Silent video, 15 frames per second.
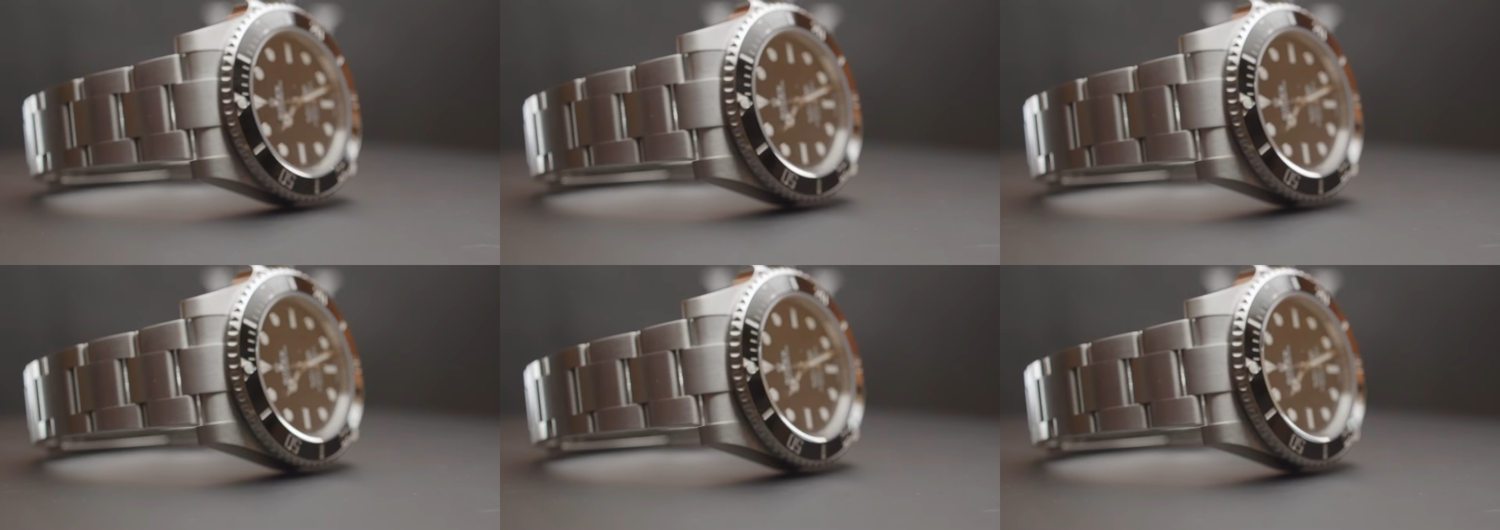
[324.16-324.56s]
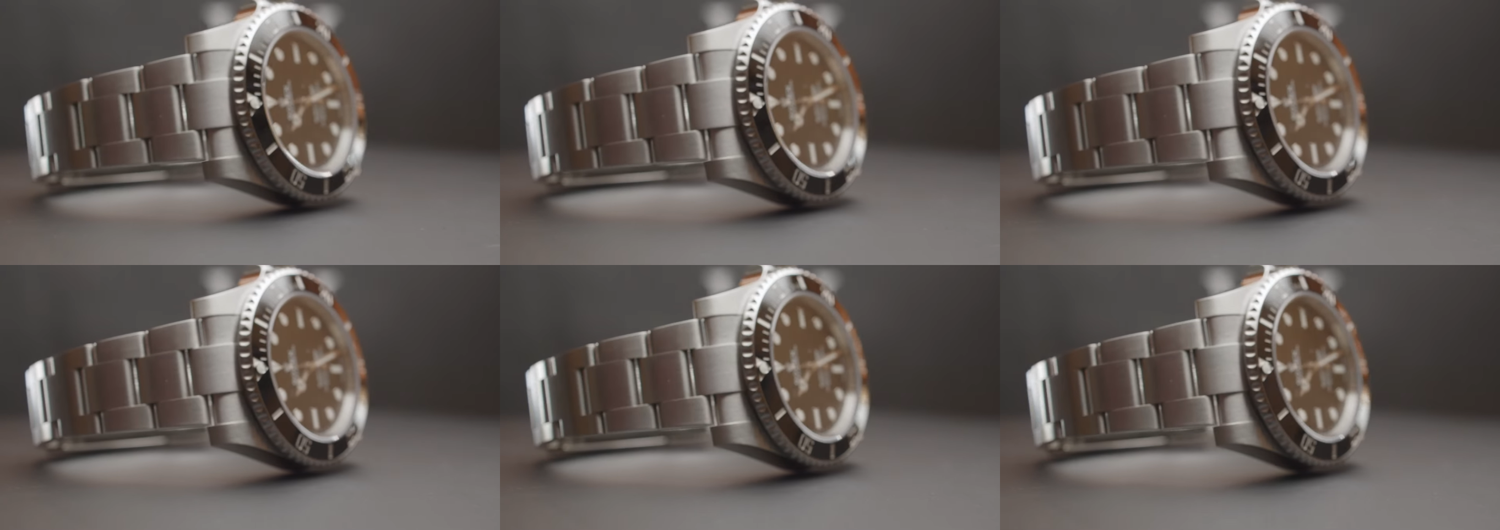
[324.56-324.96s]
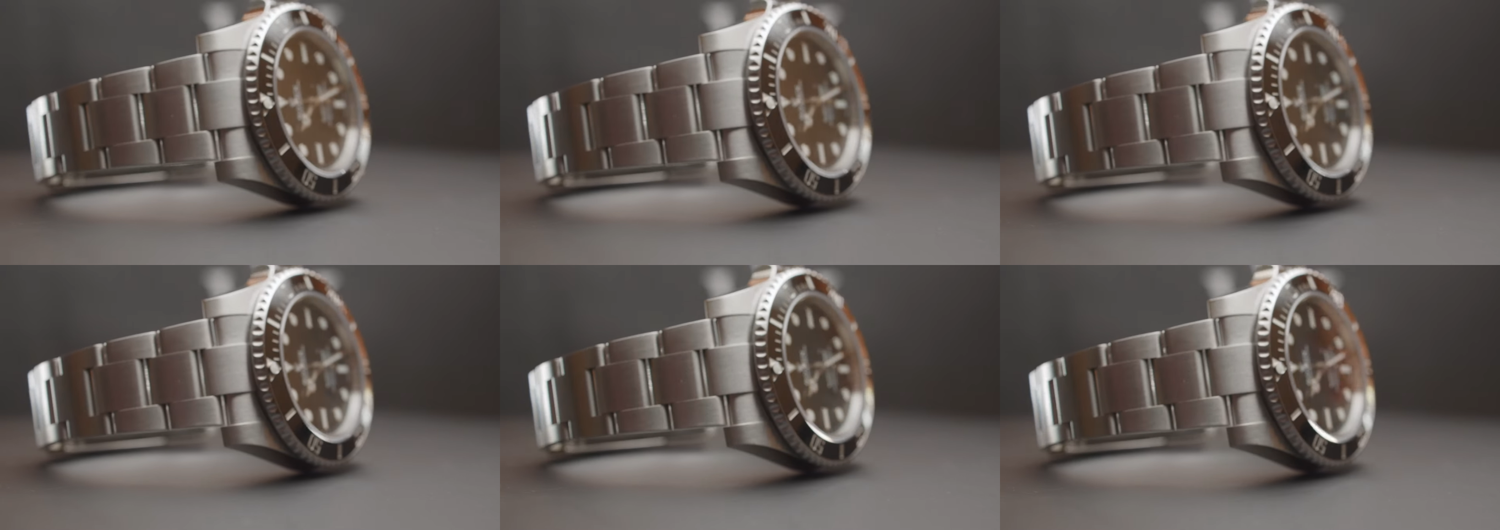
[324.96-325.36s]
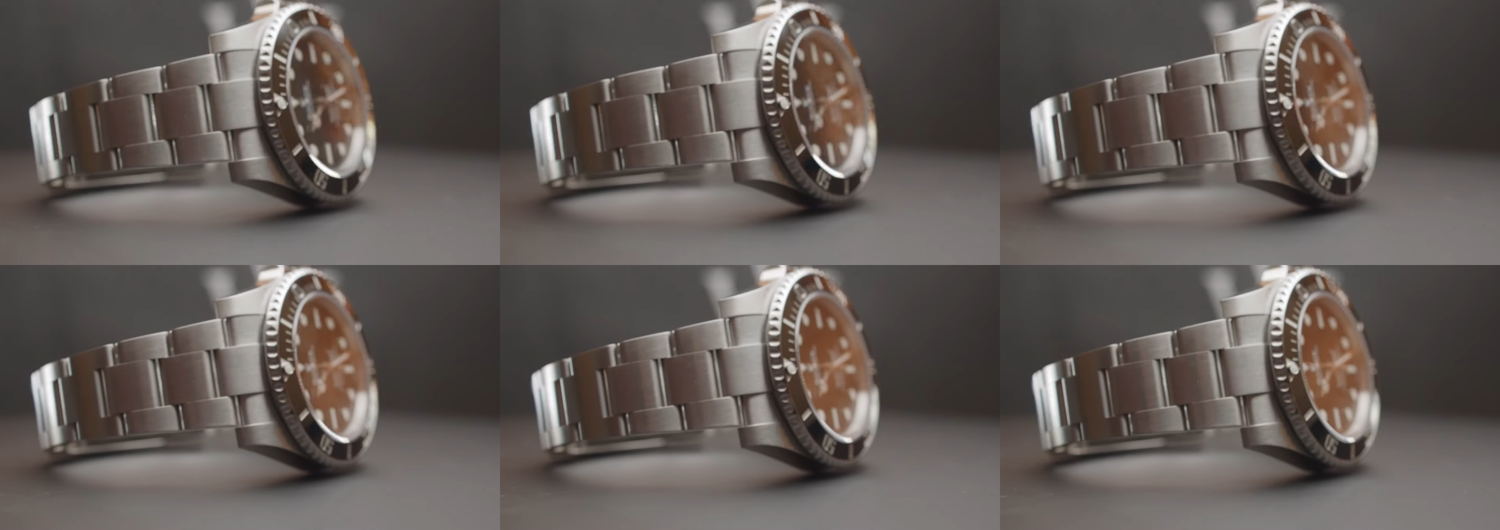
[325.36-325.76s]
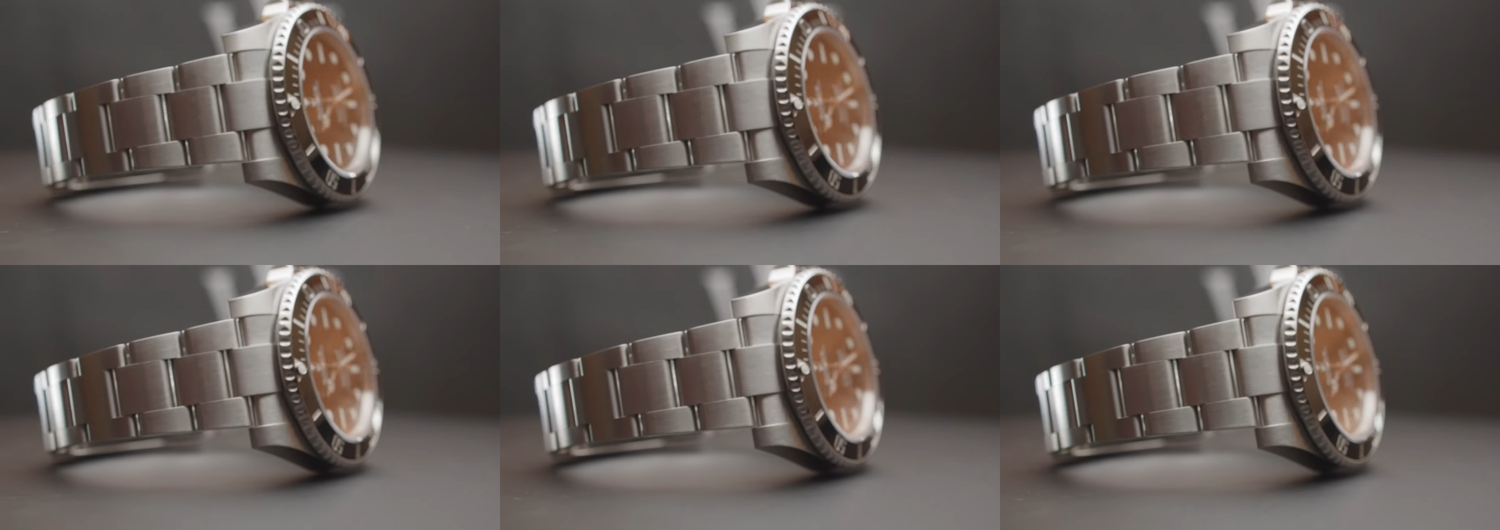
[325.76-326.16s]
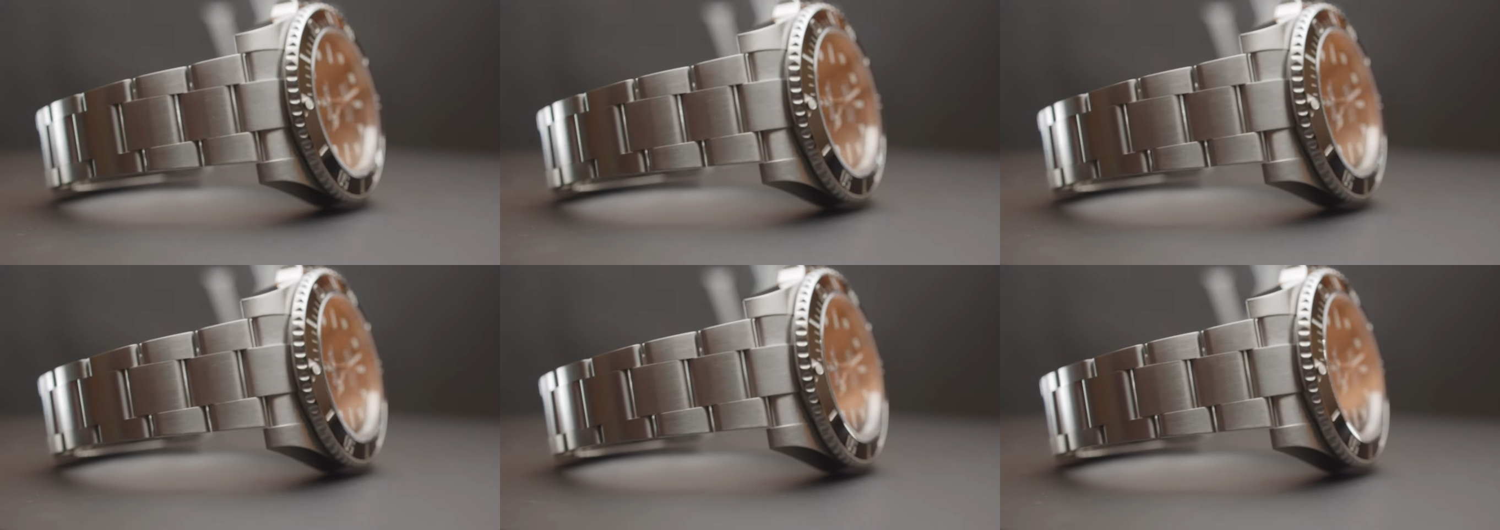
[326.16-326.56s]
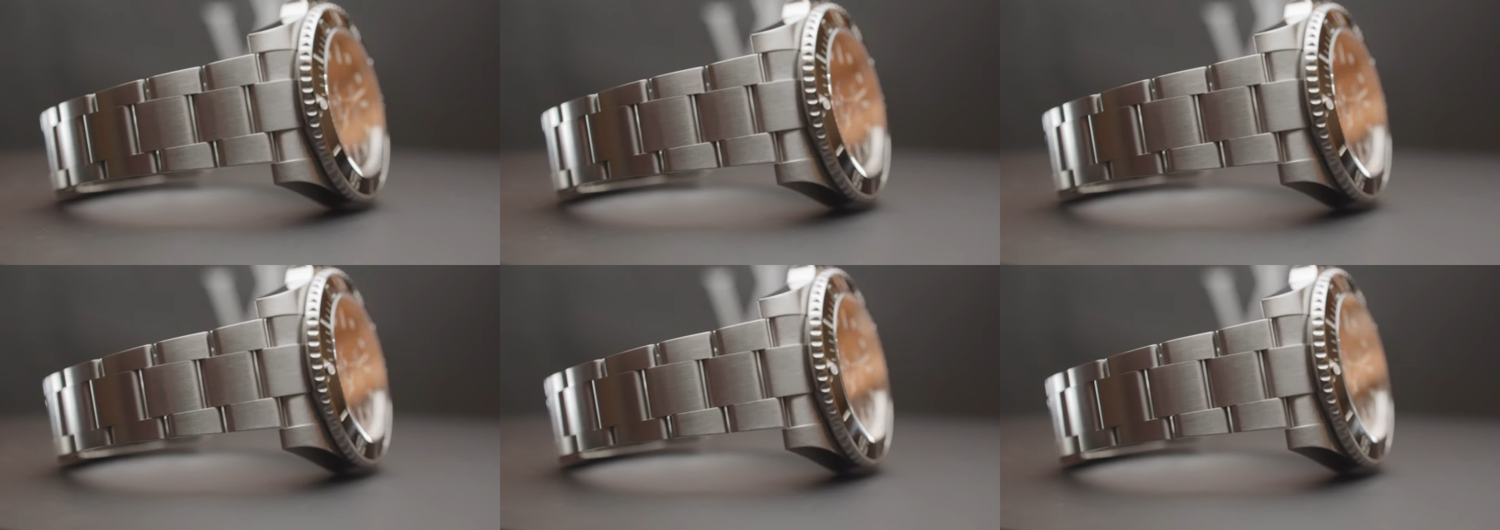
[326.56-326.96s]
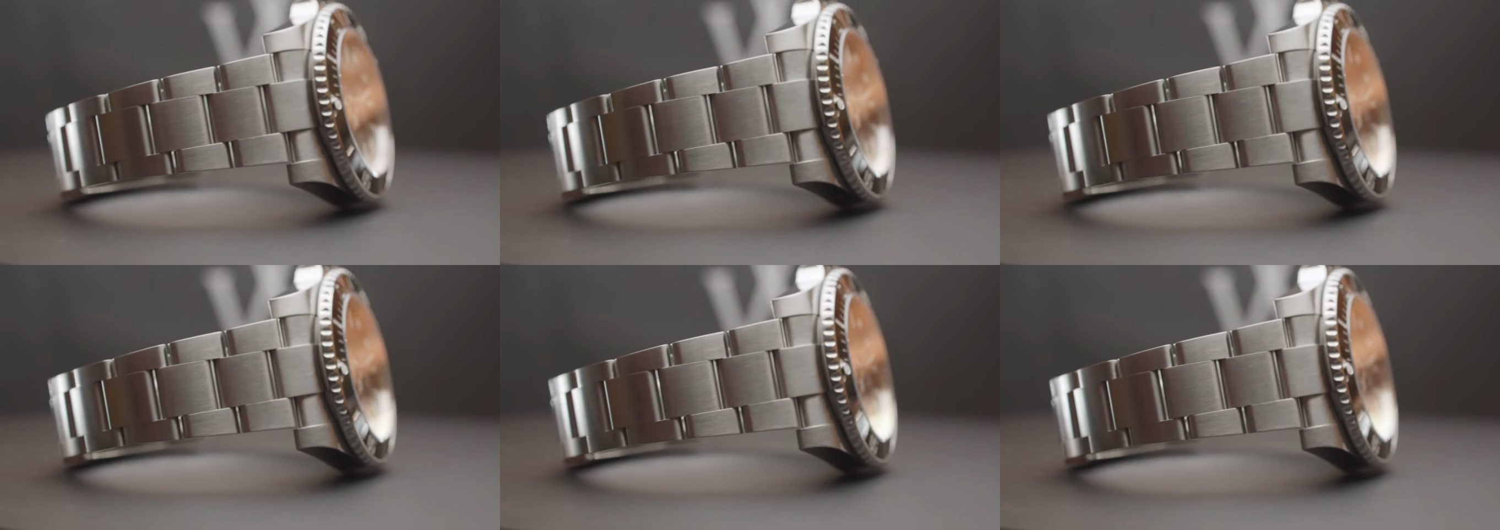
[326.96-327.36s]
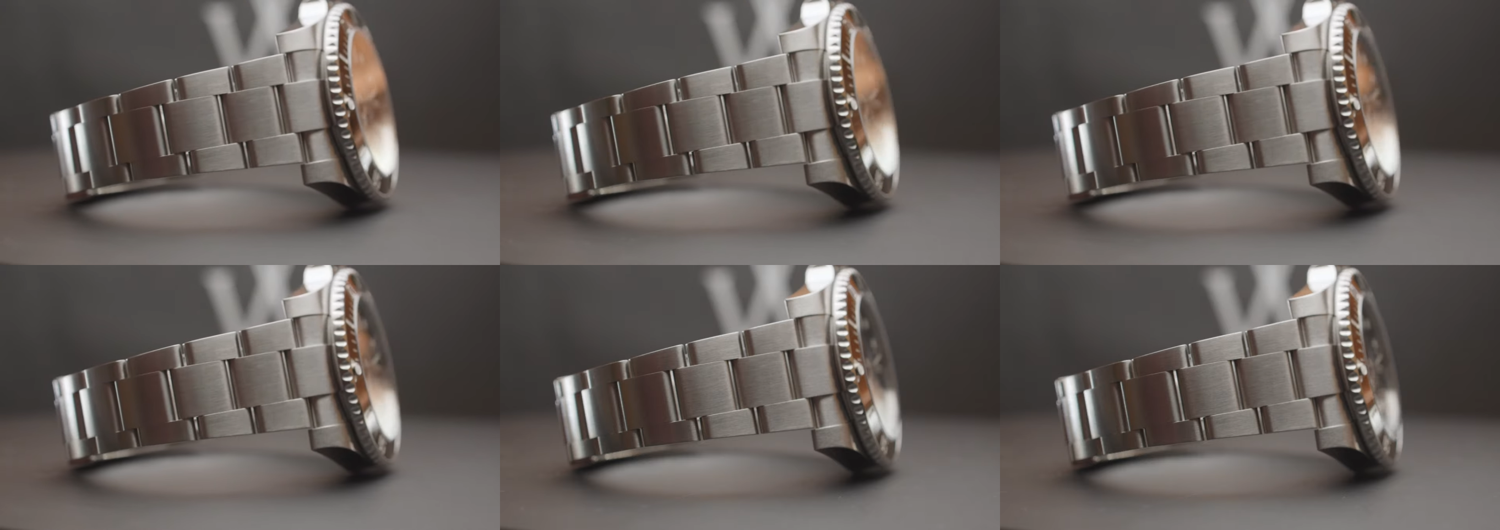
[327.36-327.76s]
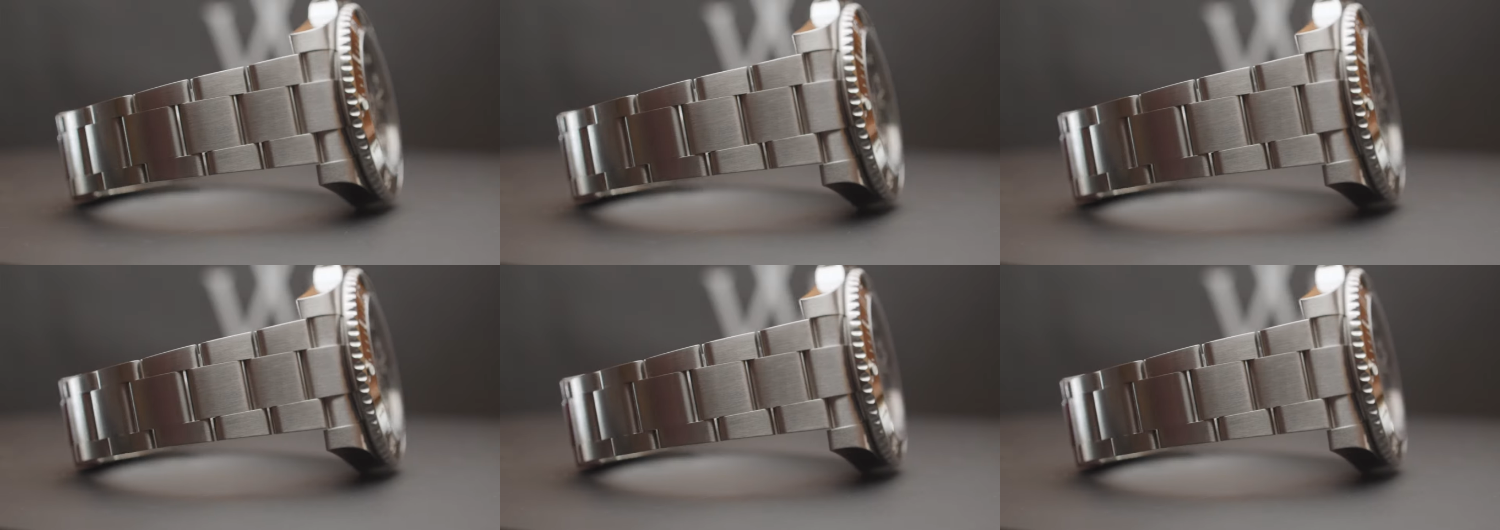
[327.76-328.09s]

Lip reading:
(no speaker visible)